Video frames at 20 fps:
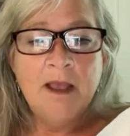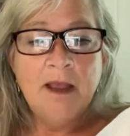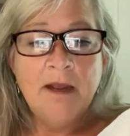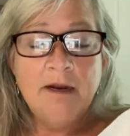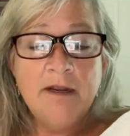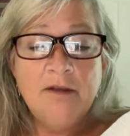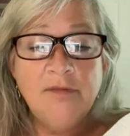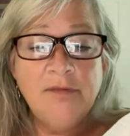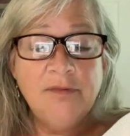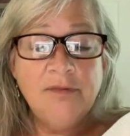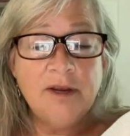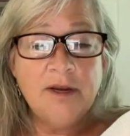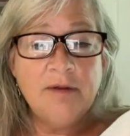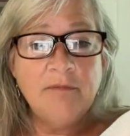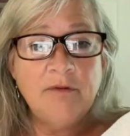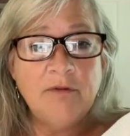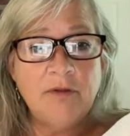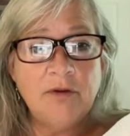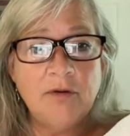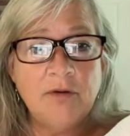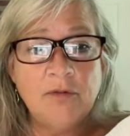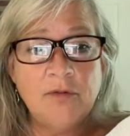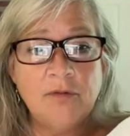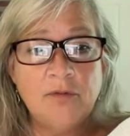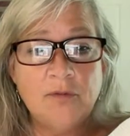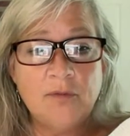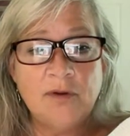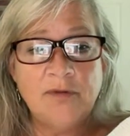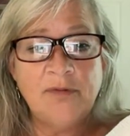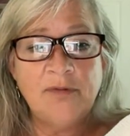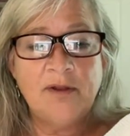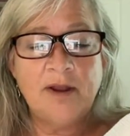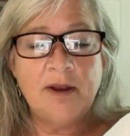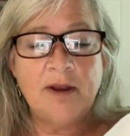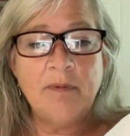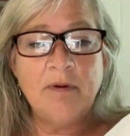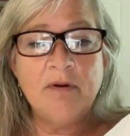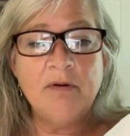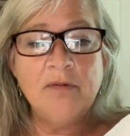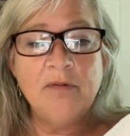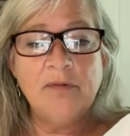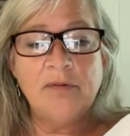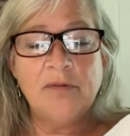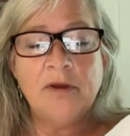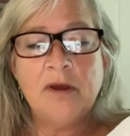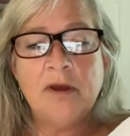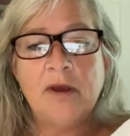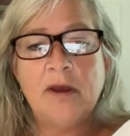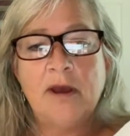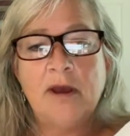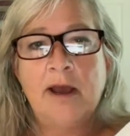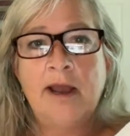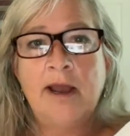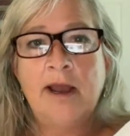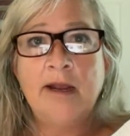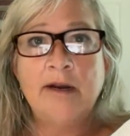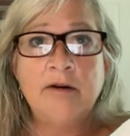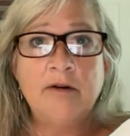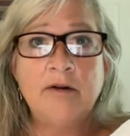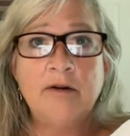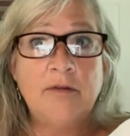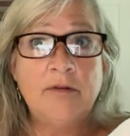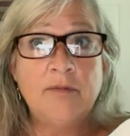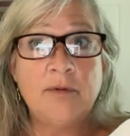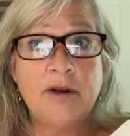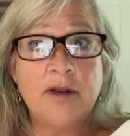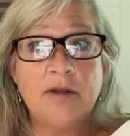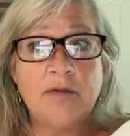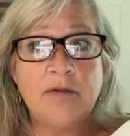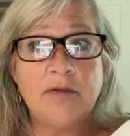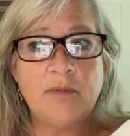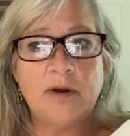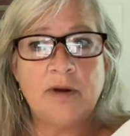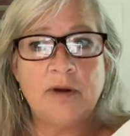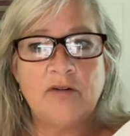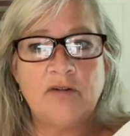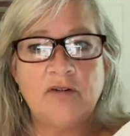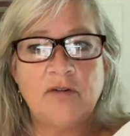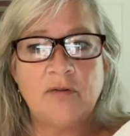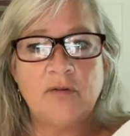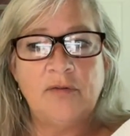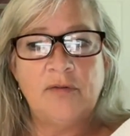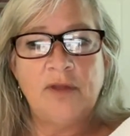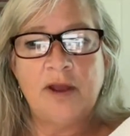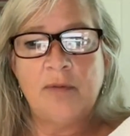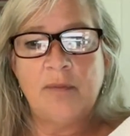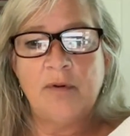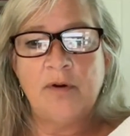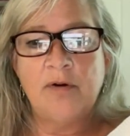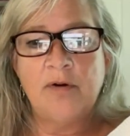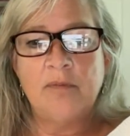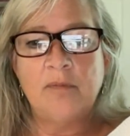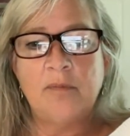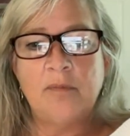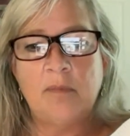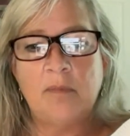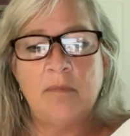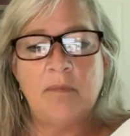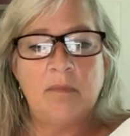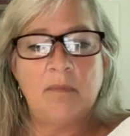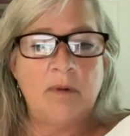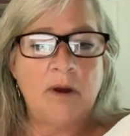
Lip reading: And he saved those 3 snipers and 3 other Rangers that were